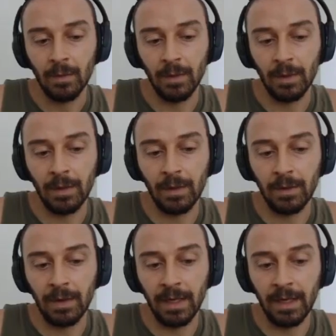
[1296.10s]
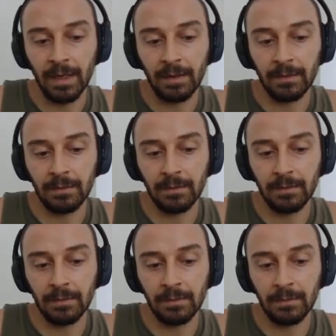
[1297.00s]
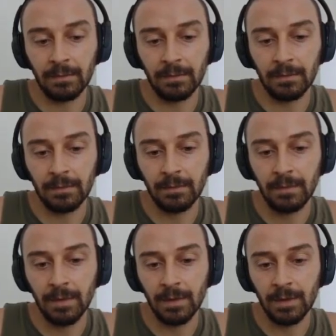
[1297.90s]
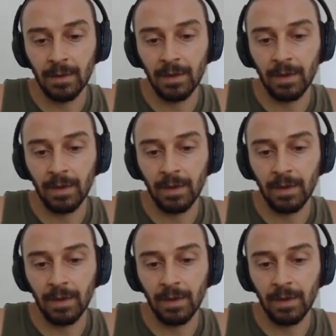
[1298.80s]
We're going to go 8 so